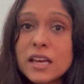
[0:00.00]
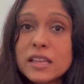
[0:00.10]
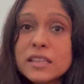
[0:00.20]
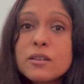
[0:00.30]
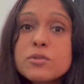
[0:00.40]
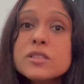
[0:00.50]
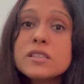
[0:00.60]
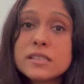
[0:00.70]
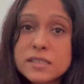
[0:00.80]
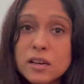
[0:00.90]
there was a
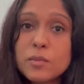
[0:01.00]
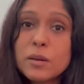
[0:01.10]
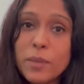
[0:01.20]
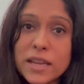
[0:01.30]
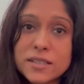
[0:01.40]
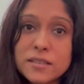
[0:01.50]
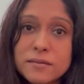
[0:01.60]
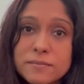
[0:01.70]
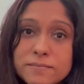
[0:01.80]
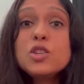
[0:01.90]
disturbing pattern.
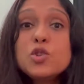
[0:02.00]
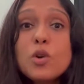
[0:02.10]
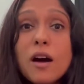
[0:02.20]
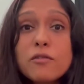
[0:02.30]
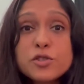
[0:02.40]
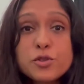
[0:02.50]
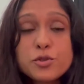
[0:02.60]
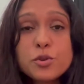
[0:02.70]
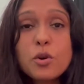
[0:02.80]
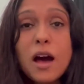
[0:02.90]
2 hours or
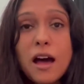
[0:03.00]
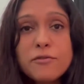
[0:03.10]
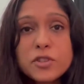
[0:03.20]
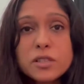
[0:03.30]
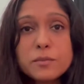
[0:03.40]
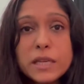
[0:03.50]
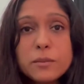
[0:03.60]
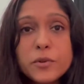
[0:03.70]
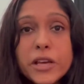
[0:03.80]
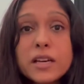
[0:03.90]
so after the meal
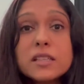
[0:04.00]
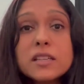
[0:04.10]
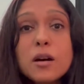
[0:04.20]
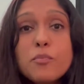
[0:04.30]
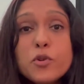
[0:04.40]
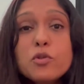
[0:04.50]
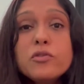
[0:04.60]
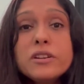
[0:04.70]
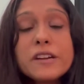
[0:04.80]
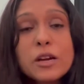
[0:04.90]
break, the
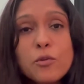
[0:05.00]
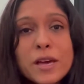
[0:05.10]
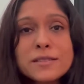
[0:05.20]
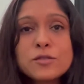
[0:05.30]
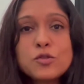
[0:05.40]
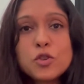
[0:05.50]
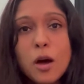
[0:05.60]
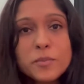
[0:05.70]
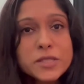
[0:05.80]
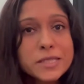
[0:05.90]
approval request
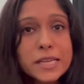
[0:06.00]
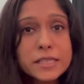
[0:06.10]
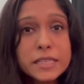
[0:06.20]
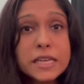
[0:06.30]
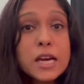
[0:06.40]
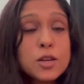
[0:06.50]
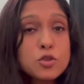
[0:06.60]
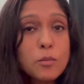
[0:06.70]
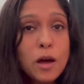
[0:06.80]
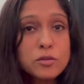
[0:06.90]
dropped steadily
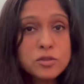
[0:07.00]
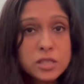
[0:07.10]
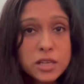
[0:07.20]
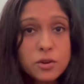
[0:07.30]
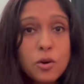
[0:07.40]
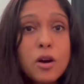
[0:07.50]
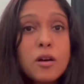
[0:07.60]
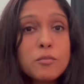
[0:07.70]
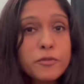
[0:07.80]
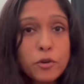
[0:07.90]
to about zero
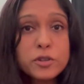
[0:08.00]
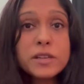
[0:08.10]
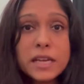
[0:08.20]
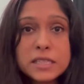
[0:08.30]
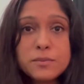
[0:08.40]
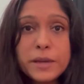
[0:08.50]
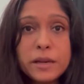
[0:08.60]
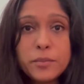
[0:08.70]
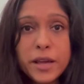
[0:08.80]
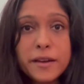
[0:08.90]
before the next
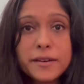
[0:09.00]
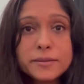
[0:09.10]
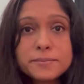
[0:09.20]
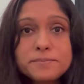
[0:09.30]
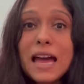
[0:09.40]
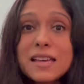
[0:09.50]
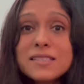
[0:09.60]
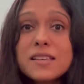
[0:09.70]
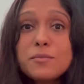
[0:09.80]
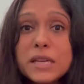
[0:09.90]
meal break.
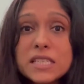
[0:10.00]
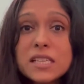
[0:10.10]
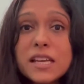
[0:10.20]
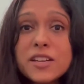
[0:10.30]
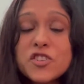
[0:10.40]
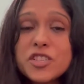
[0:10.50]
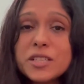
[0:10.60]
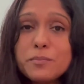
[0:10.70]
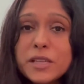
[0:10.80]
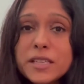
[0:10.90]
As their mental energy
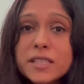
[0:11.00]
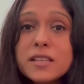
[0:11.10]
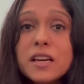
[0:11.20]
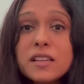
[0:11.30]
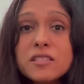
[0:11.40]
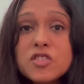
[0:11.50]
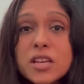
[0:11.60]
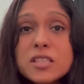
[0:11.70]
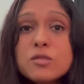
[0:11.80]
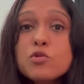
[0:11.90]
depleted, the
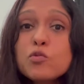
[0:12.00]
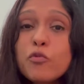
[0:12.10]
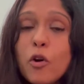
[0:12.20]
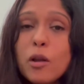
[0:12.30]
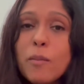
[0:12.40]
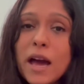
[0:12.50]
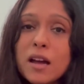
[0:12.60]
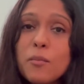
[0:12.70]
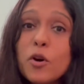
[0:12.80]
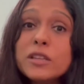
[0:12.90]
judges would fall
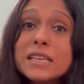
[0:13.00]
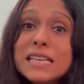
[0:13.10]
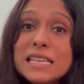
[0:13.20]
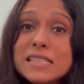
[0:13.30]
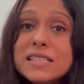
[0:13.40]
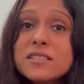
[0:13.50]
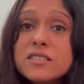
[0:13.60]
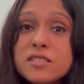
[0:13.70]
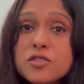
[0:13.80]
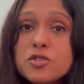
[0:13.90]
back upon the easier
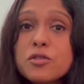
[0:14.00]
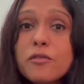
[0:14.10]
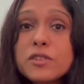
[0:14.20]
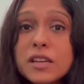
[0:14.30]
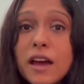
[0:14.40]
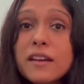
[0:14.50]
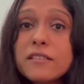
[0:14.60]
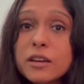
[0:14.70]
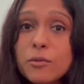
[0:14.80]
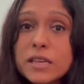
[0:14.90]
decision of denying
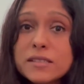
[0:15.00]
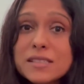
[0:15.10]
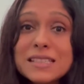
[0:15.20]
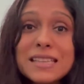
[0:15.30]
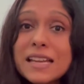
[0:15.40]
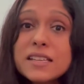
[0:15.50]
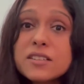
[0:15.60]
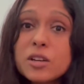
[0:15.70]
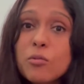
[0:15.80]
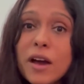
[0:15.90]
requests. That
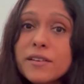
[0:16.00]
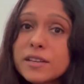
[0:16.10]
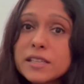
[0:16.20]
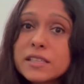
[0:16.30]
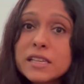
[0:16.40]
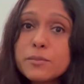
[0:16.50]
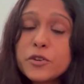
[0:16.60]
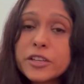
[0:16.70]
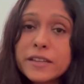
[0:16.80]
didn't require any deliberate